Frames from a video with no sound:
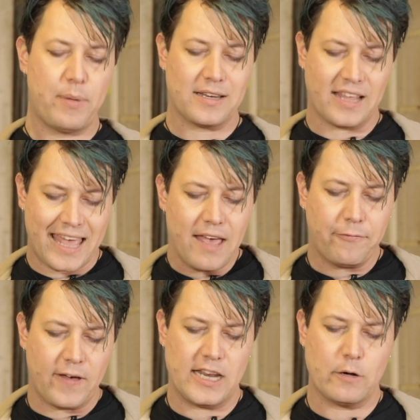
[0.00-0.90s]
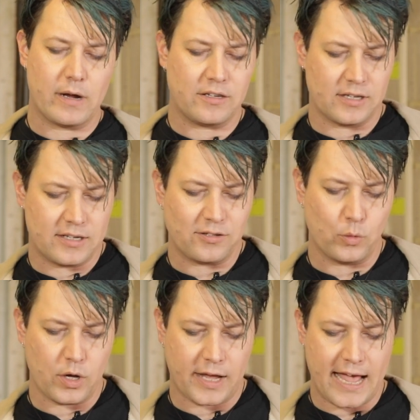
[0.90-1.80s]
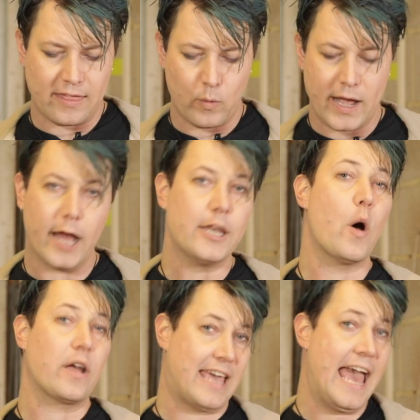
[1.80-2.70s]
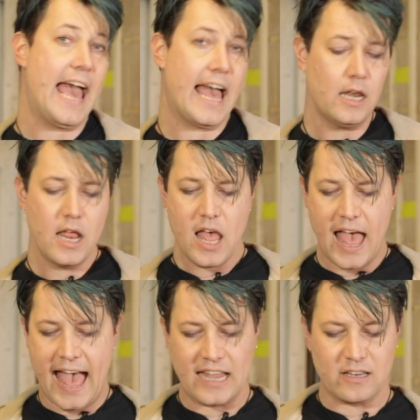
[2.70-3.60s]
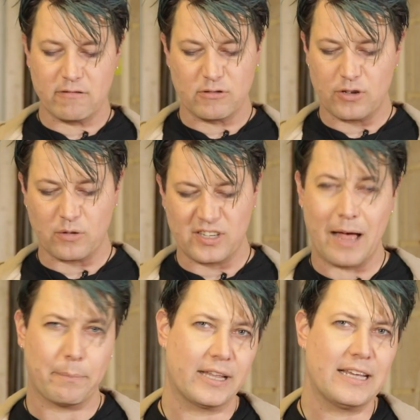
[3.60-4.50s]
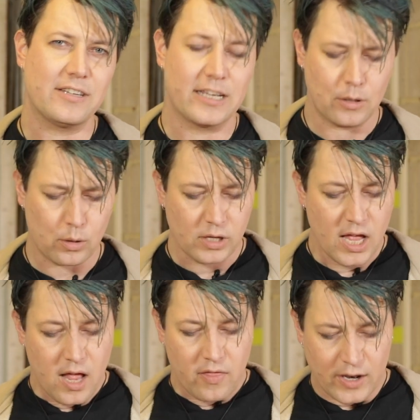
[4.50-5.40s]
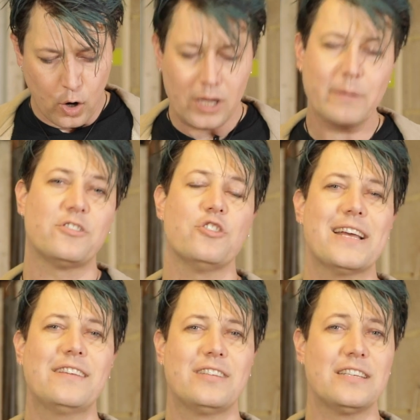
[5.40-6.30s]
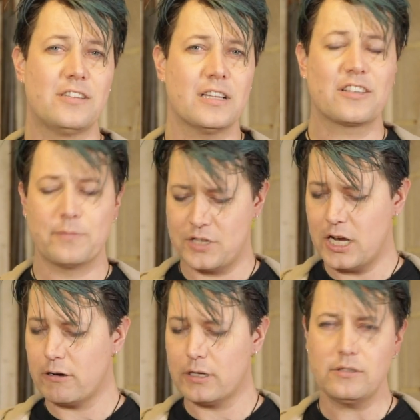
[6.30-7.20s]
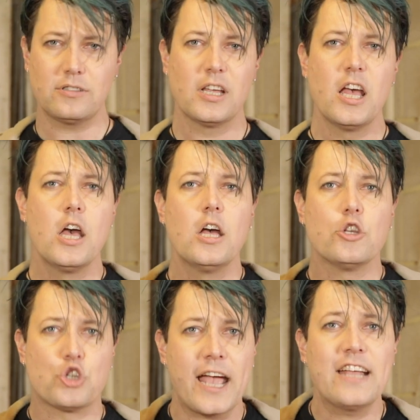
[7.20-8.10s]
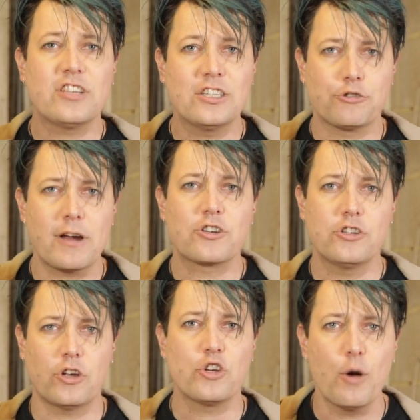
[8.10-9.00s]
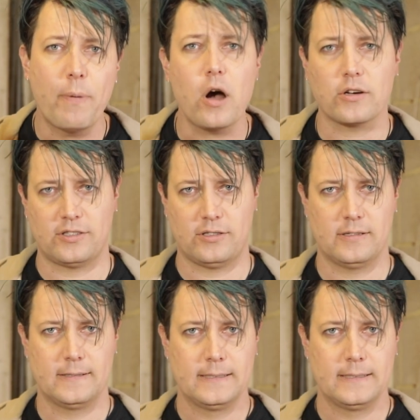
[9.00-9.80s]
but if for any reason it doesn't work out the way I know it can, and the results aren't pleasing at all, then all I would suggest is Deluxe Materials, change the instructions on your box.